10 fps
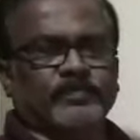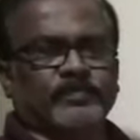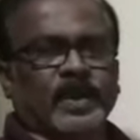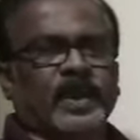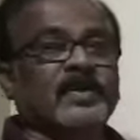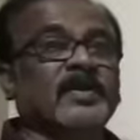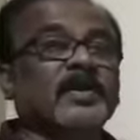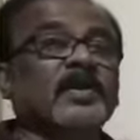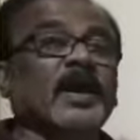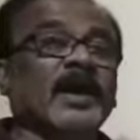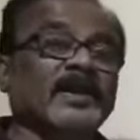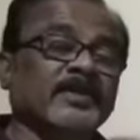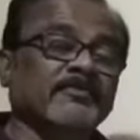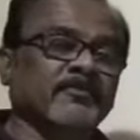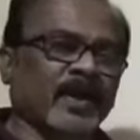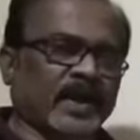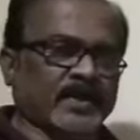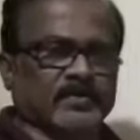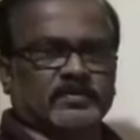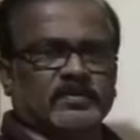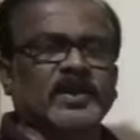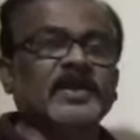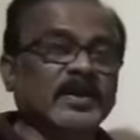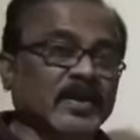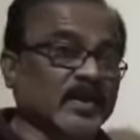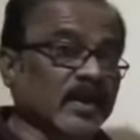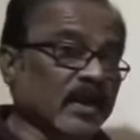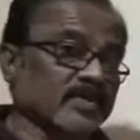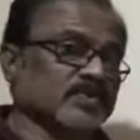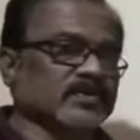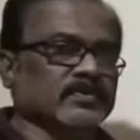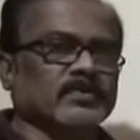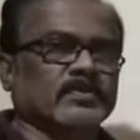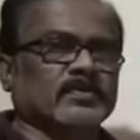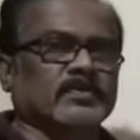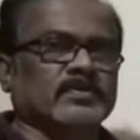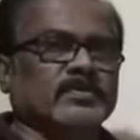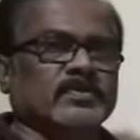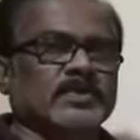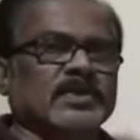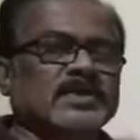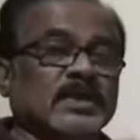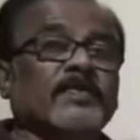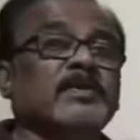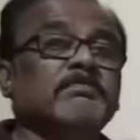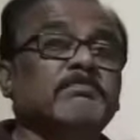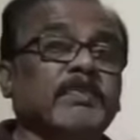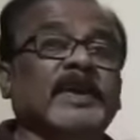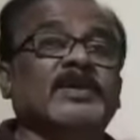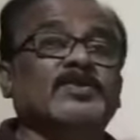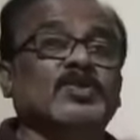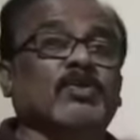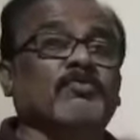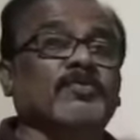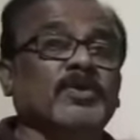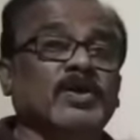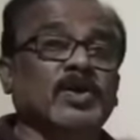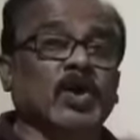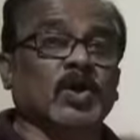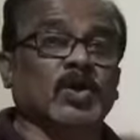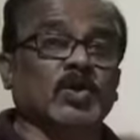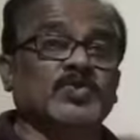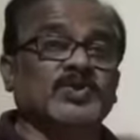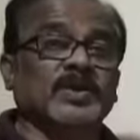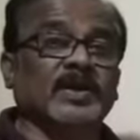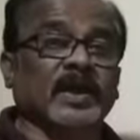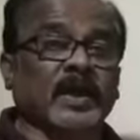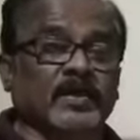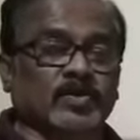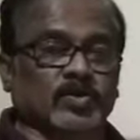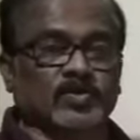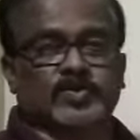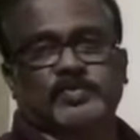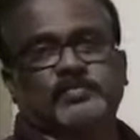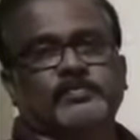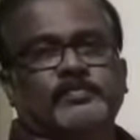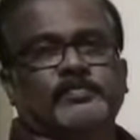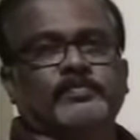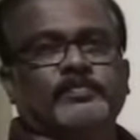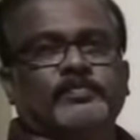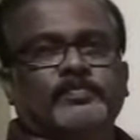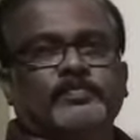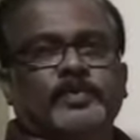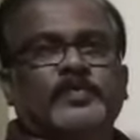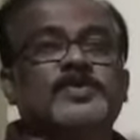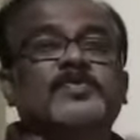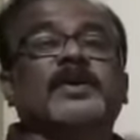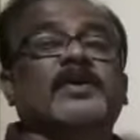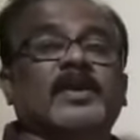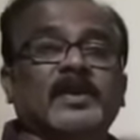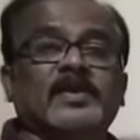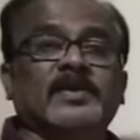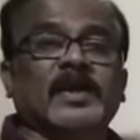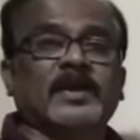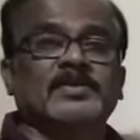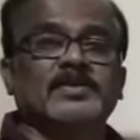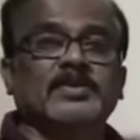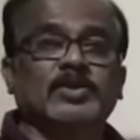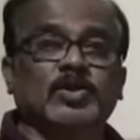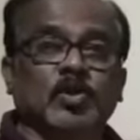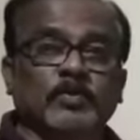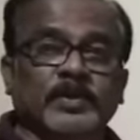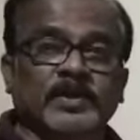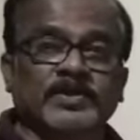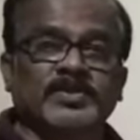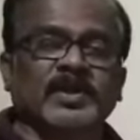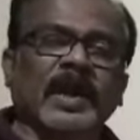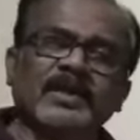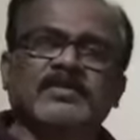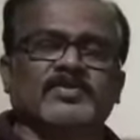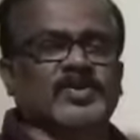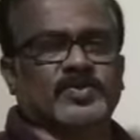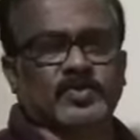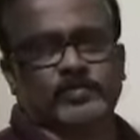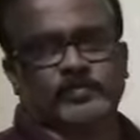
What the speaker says: and he recognized 7 pairs of contrasting characters which were related as dominant and recessive.